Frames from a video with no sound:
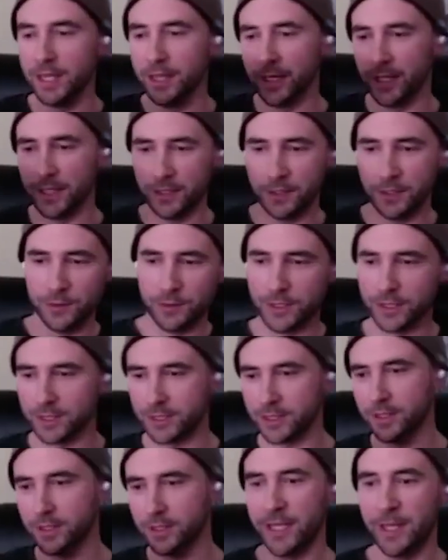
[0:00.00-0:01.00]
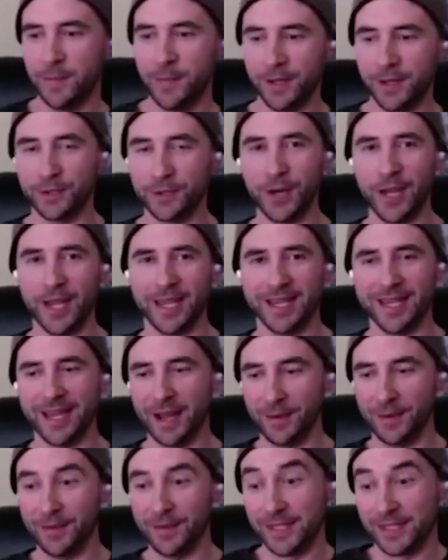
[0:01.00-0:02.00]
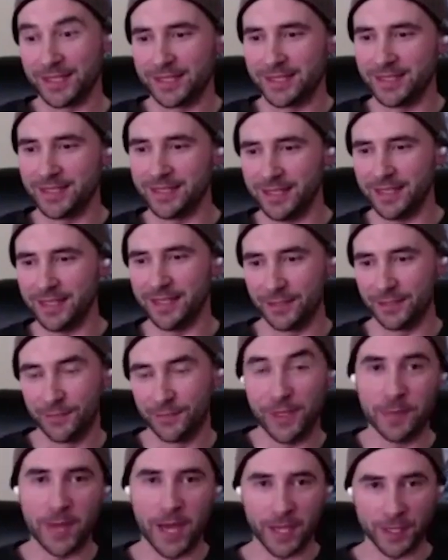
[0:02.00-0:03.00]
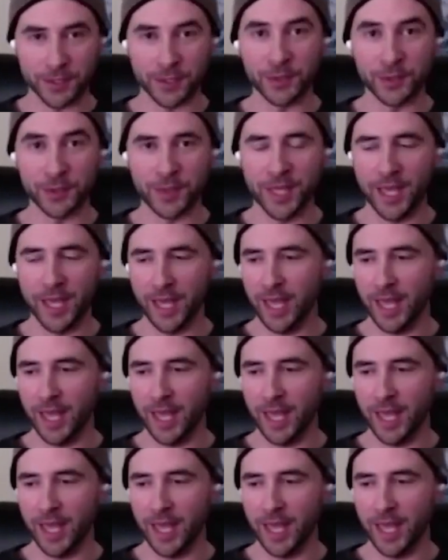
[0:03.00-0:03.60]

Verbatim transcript: then you'll just keep on cranking out this this feedback loop